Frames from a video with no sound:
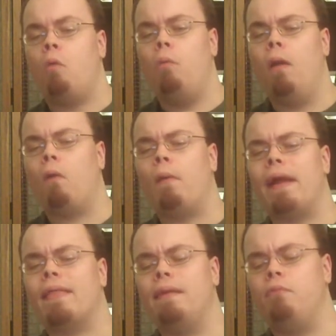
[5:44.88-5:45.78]
Real
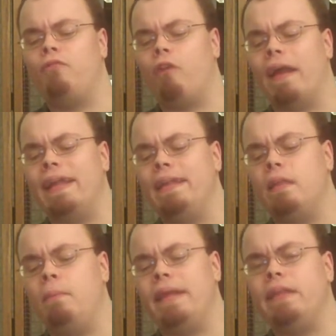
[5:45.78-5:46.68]
quickly, before I get
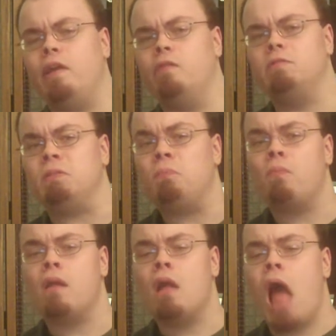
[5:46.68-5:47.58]
into the big news,
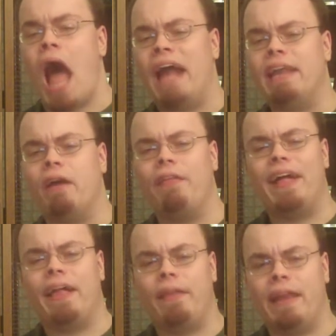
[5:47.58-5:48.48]
I know
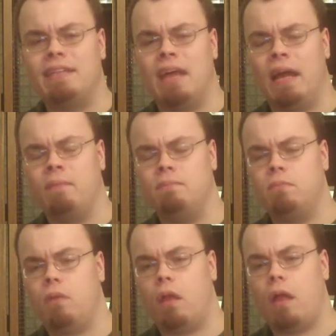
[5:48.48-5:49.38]
that a lot of time
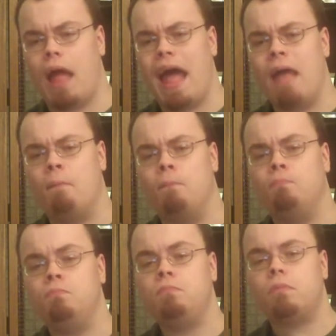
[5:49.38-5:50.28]
I'm
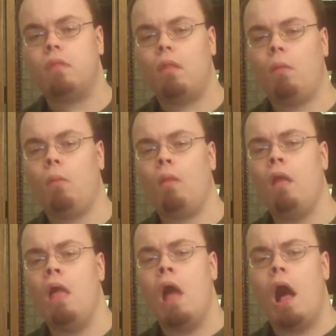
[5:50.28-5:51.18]

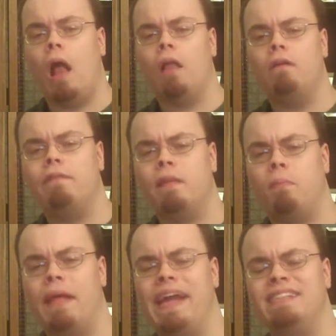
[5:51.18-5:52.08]
all over the
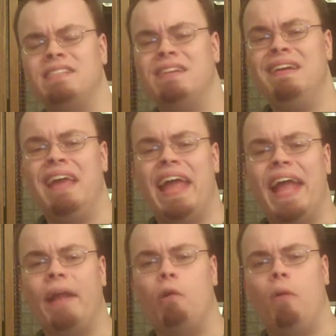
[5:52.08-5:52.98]
place
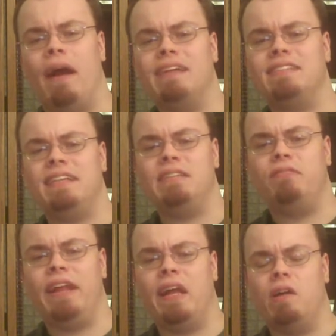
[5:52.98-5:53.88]
angle-wise in these
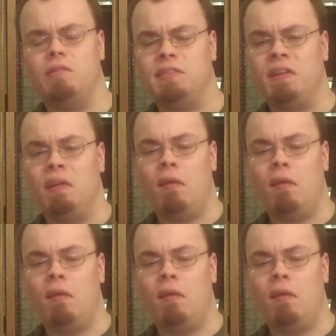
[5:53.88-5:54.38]
videos.